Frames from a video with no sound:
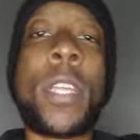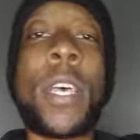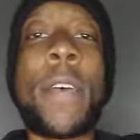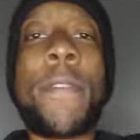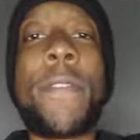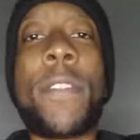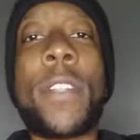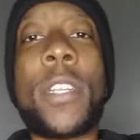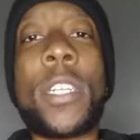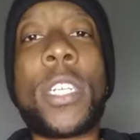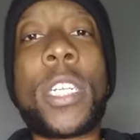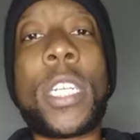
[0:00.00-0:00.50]
and
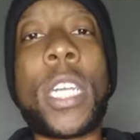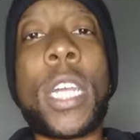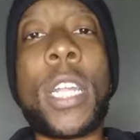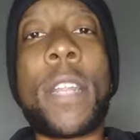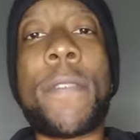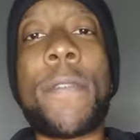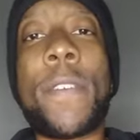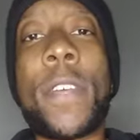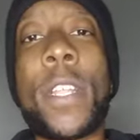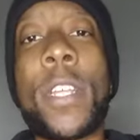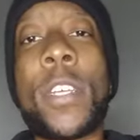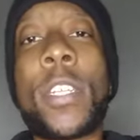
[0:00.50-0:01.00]
definitely
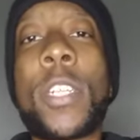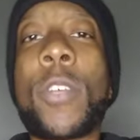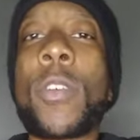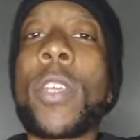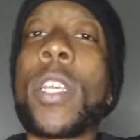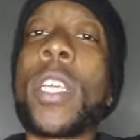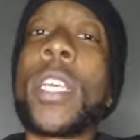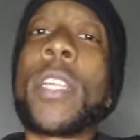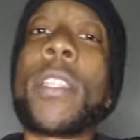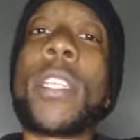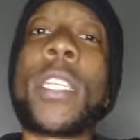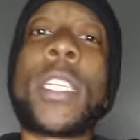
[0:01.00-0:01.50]
share the video so
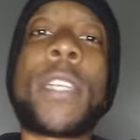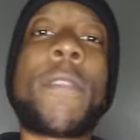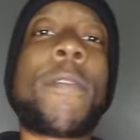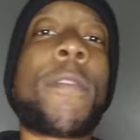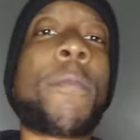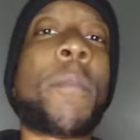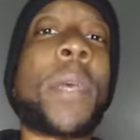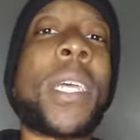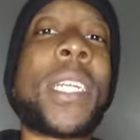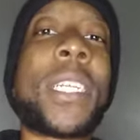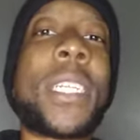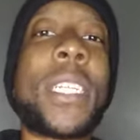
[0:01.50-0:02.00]
we can get this
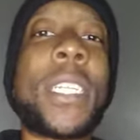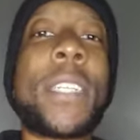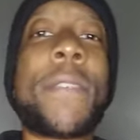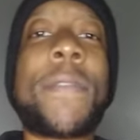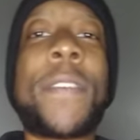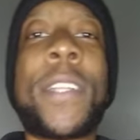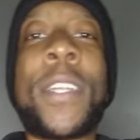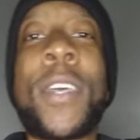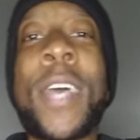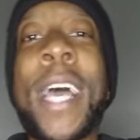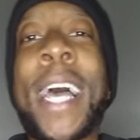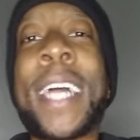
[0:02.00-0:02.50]
information,
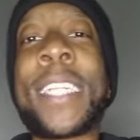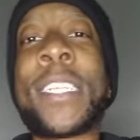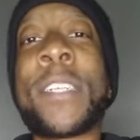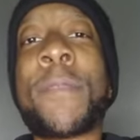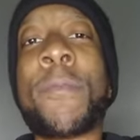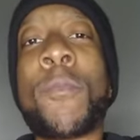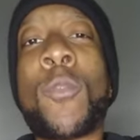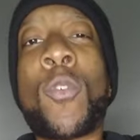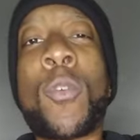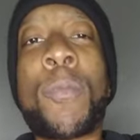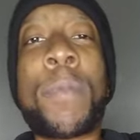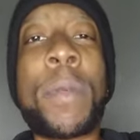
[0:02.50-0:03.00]
this video out
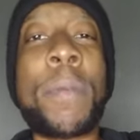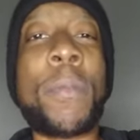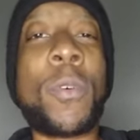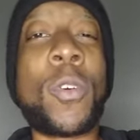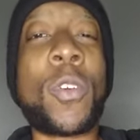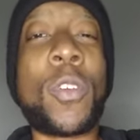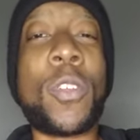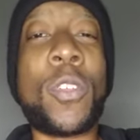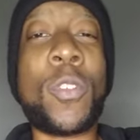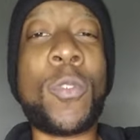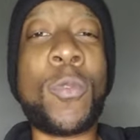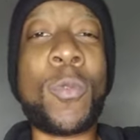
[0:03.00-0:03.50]
to more
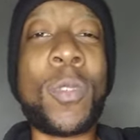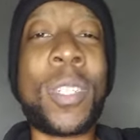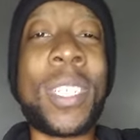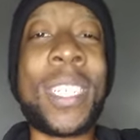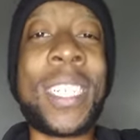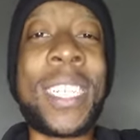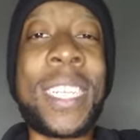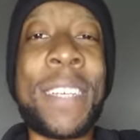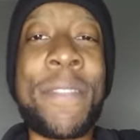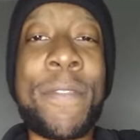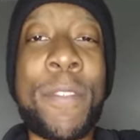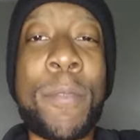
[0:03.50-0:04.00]
people who use
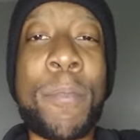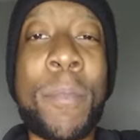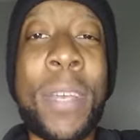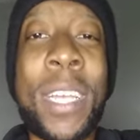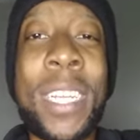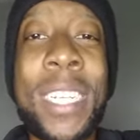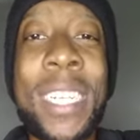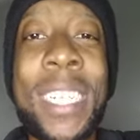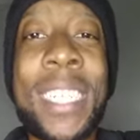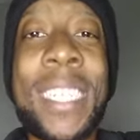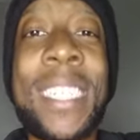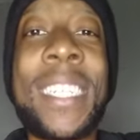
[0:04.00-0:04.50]
this
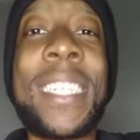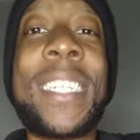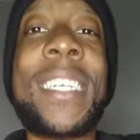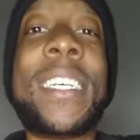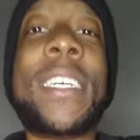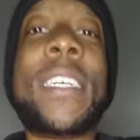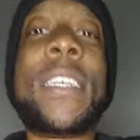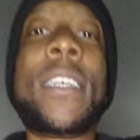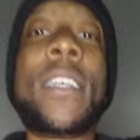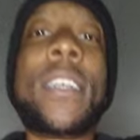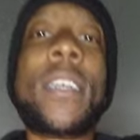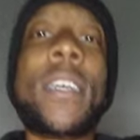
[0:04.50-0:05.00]
information
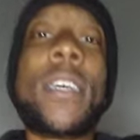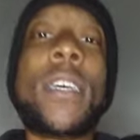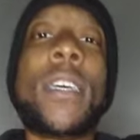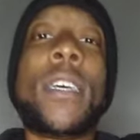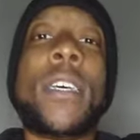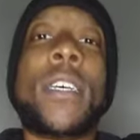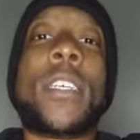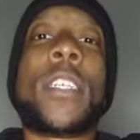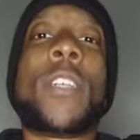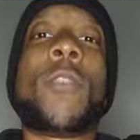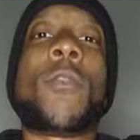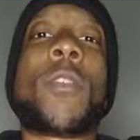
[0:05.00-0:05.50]

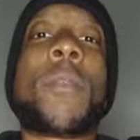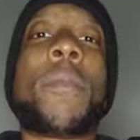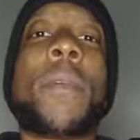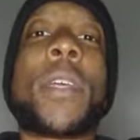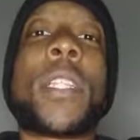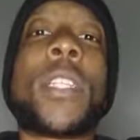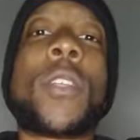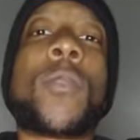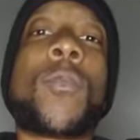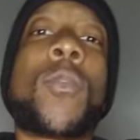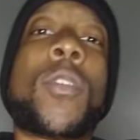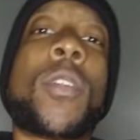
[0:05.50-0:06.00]
so we
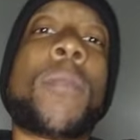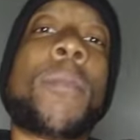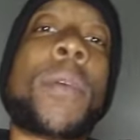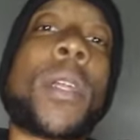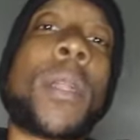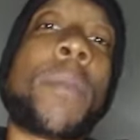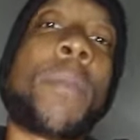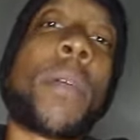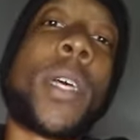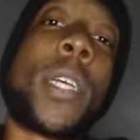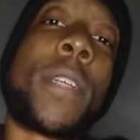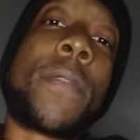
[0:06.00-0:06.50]
can make this world a
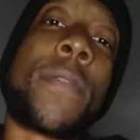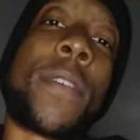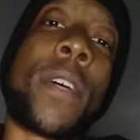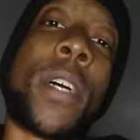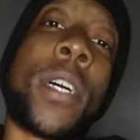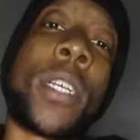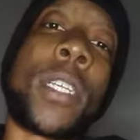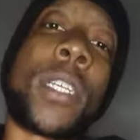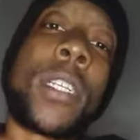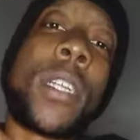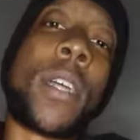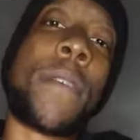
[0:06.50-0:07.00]
better place for
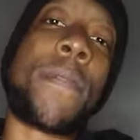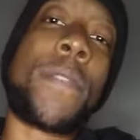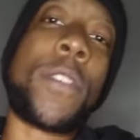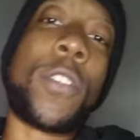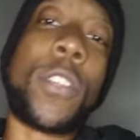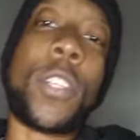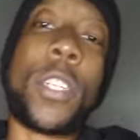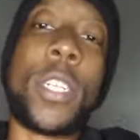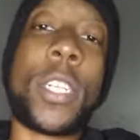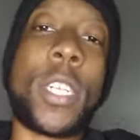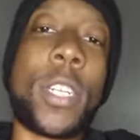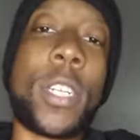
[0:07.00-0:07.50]
us and our future